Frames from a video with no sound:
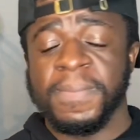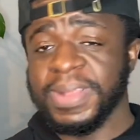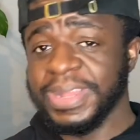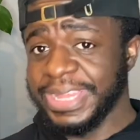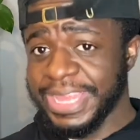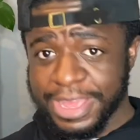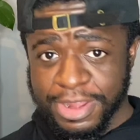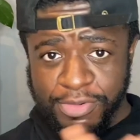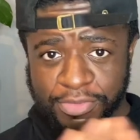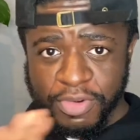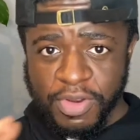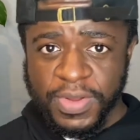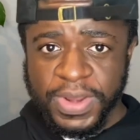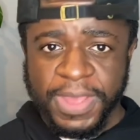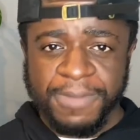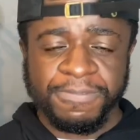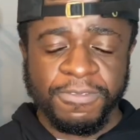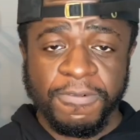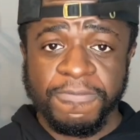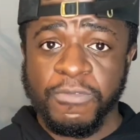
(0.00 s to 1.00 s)
Later on,
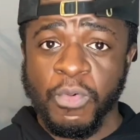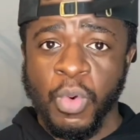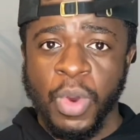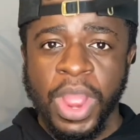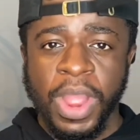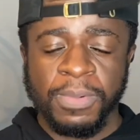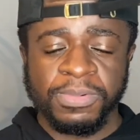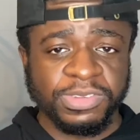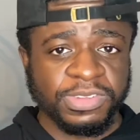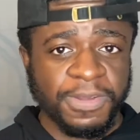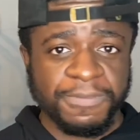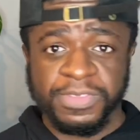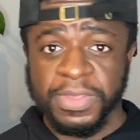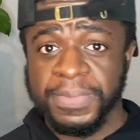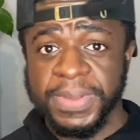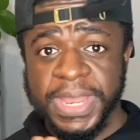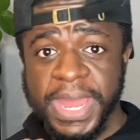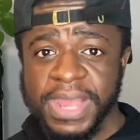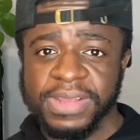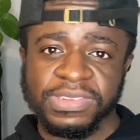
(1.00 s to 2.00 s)
after 4 hours of the
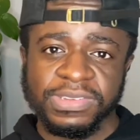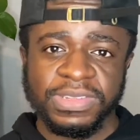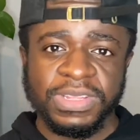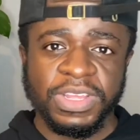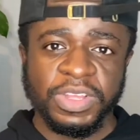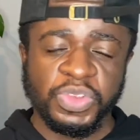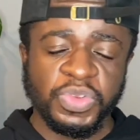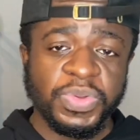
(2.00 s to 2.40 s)
minoxidil,